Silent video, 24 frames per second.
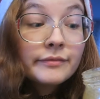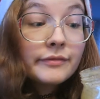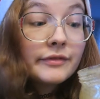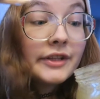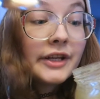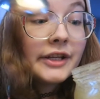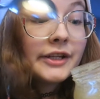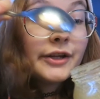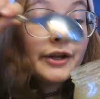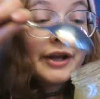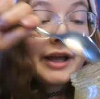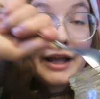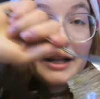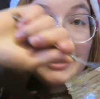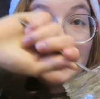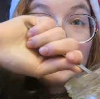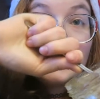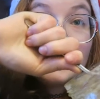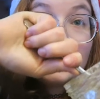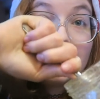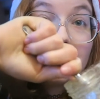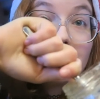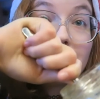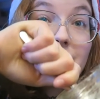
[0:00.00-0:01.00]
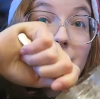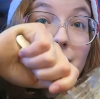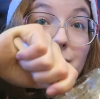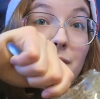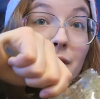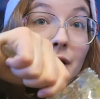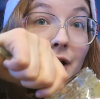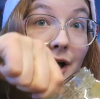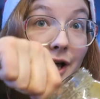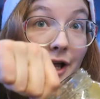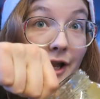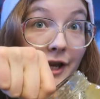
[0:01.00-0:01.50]
Then you add
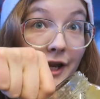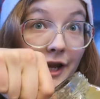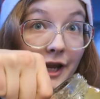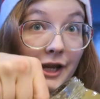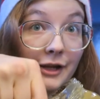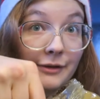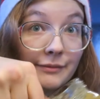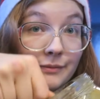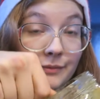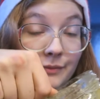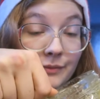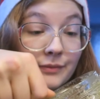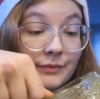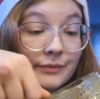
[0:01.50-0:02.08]
some honey.